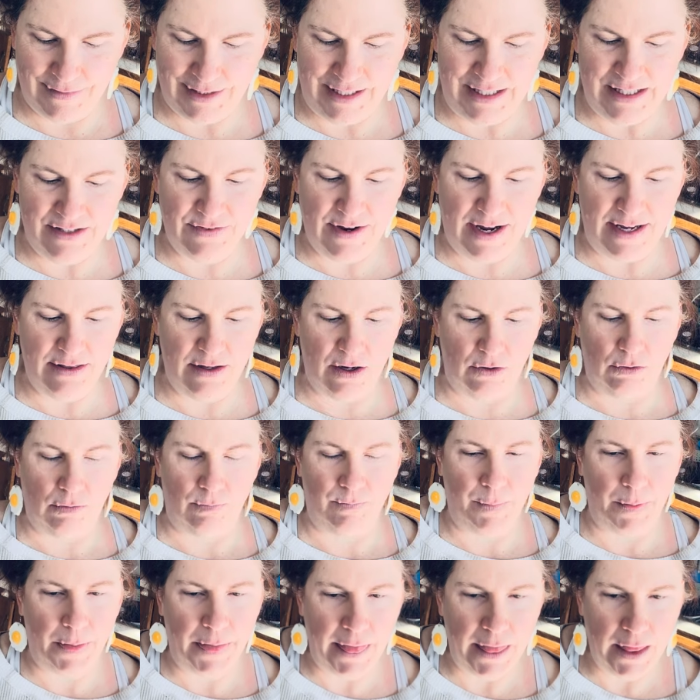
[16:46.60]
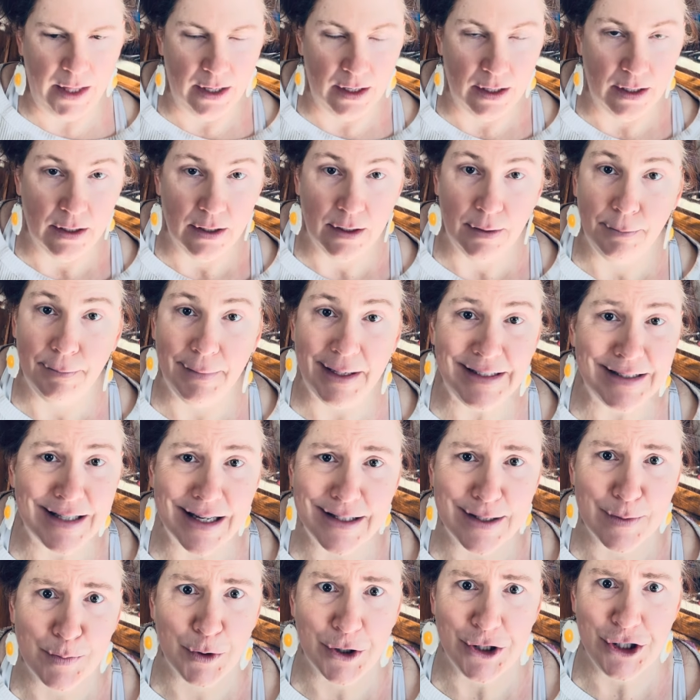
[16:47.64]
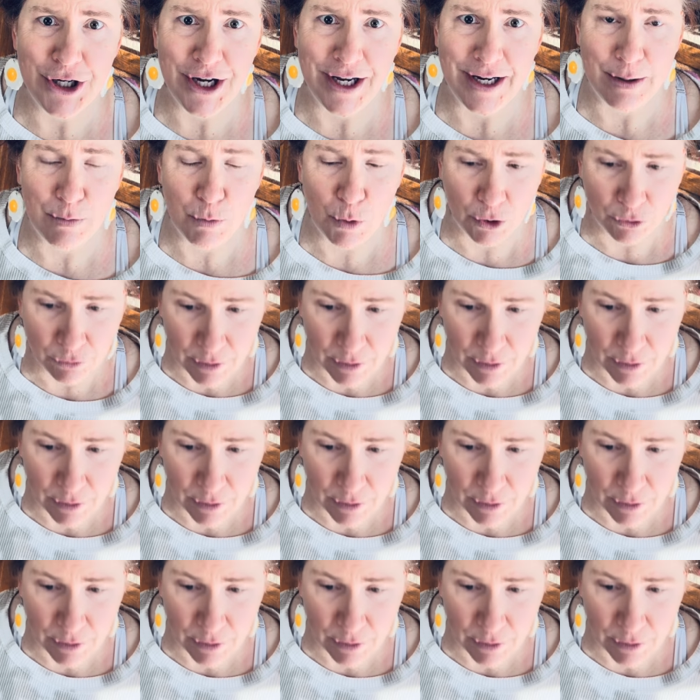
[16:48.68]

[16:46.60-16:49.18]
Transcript: It's fine though. Makes us appreciate it more,